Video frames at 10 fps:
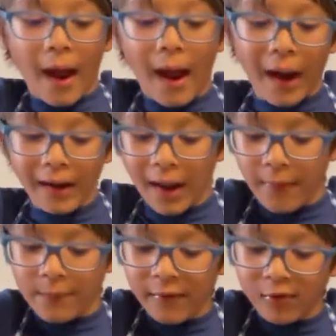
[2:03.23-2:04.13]
and
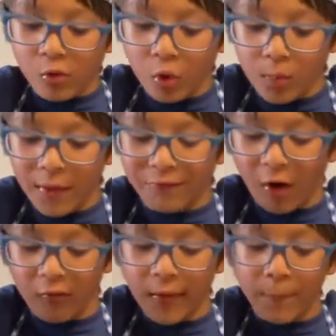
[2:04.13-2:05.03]
let this cool
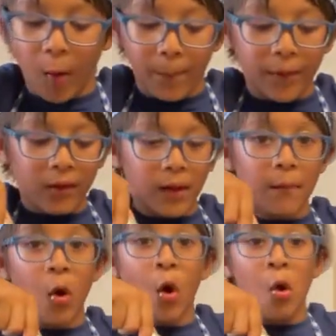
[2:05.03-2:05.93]
before we pop it in the
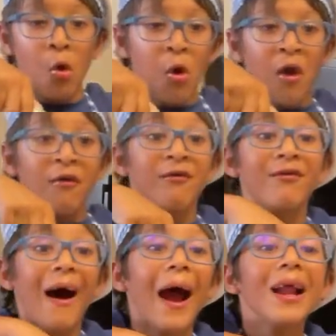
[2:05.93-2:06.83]
mold.
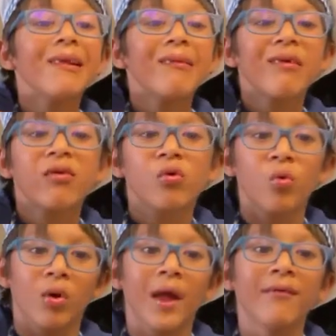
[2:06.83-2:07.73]
While this is
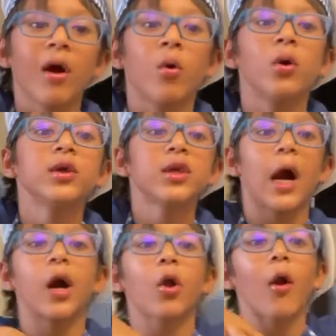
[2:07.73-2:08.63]
cooling, we are going to
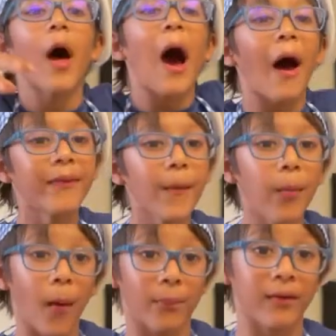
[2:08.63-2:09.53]
start on our other
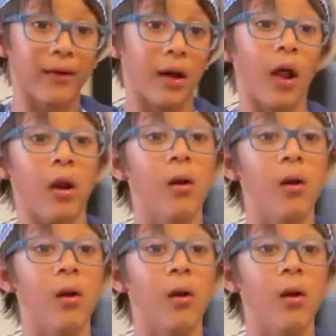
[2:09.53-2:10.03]
popsicle.